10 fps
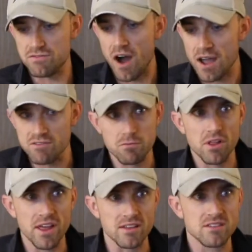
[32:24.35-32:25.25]
5
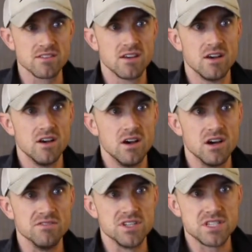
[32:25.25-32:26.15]
plates
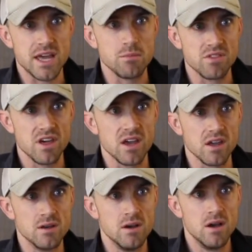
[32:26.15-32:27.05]
of the same thing,